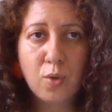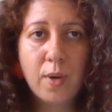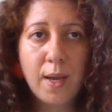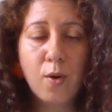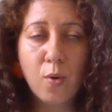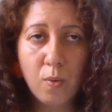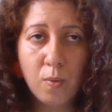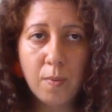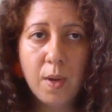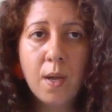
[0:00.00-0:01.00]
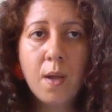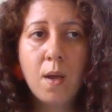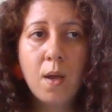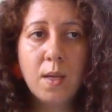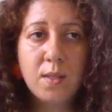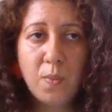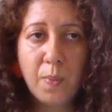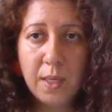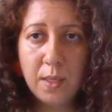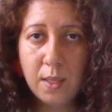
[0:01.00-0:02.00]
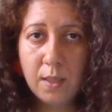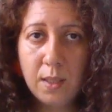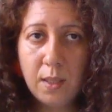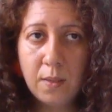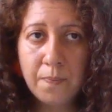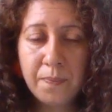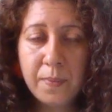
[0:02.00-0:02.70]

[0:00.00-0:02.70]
or at home independently.